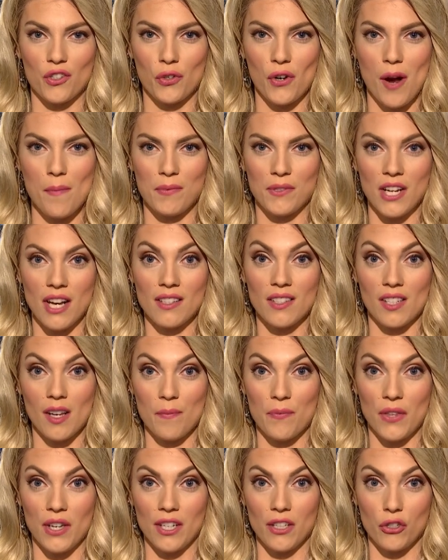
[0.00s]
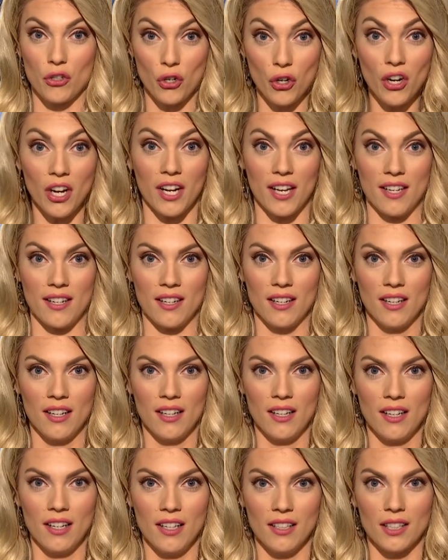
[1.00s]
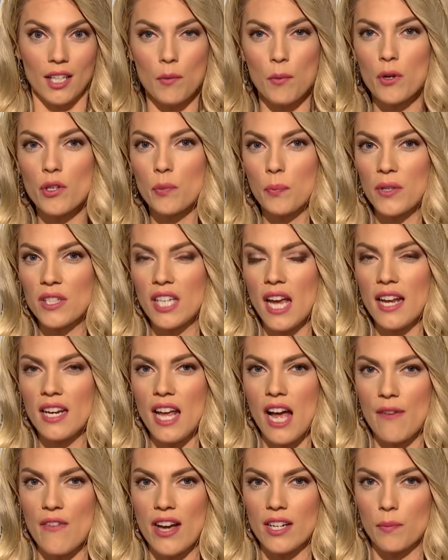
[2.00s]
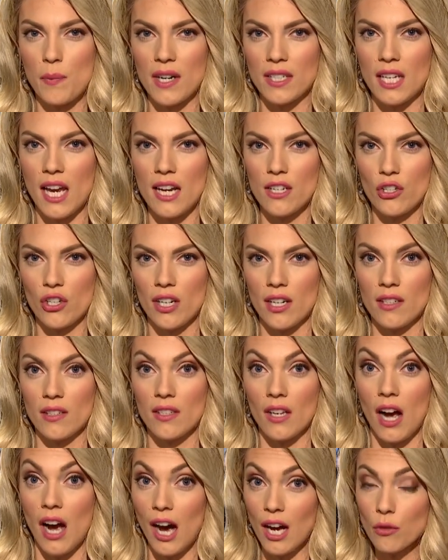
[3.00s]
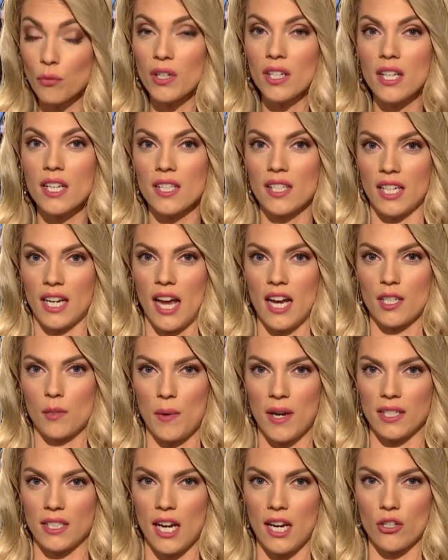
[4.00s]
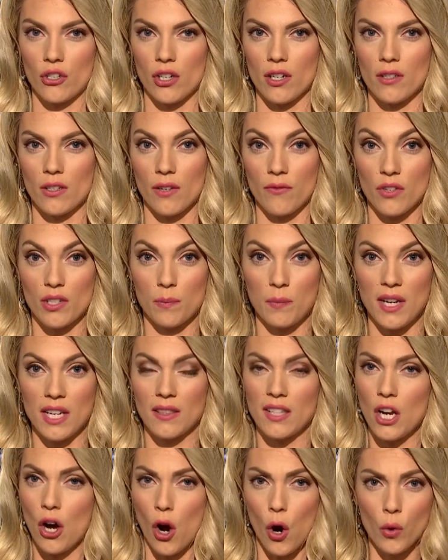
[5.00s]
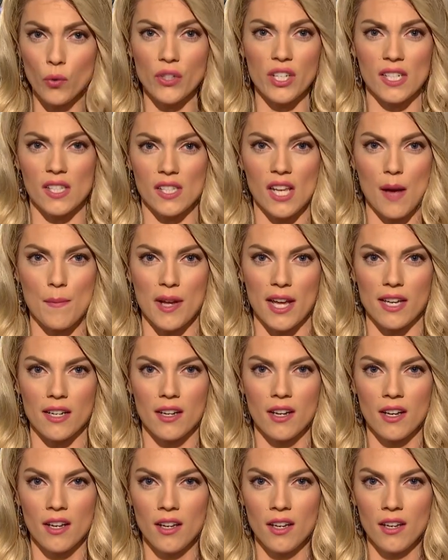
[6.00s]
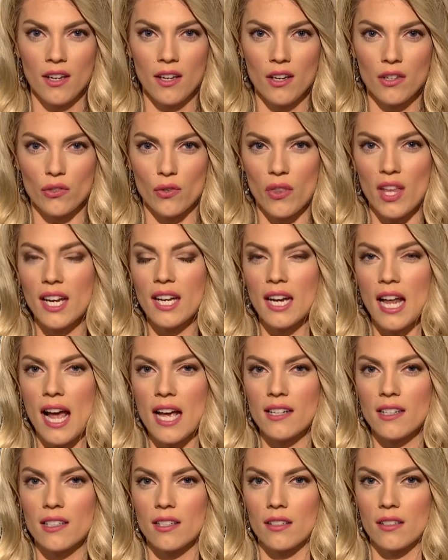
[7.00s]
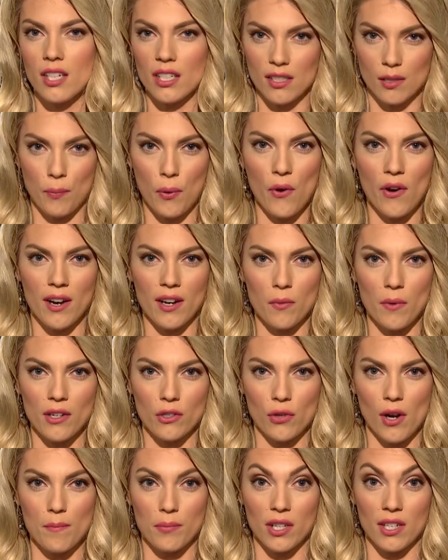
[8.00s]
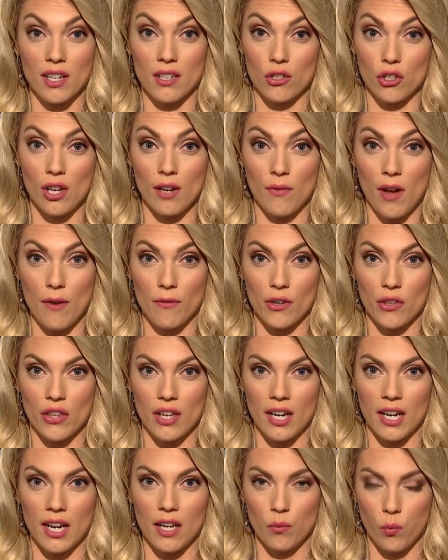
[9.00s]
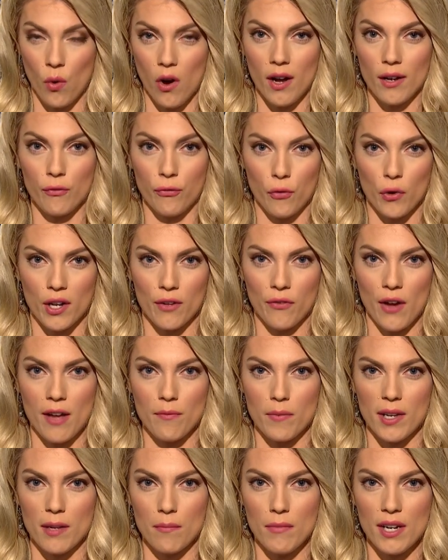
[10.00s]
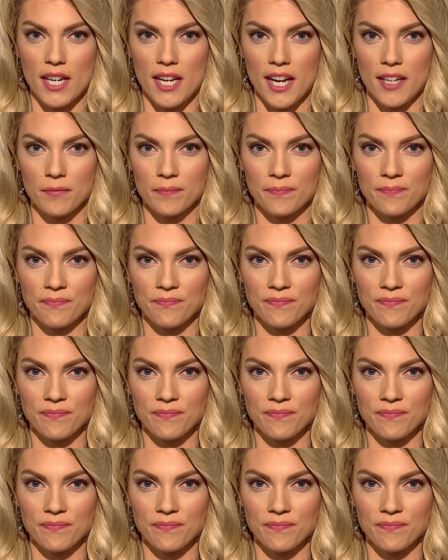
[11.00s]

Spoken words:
Trump does something good. Liberals pretend to have expectations, unrealistic expectations, of this being the only summit, so they can act disappointed when Trump didn't achieve everything in one 45-minute meeting.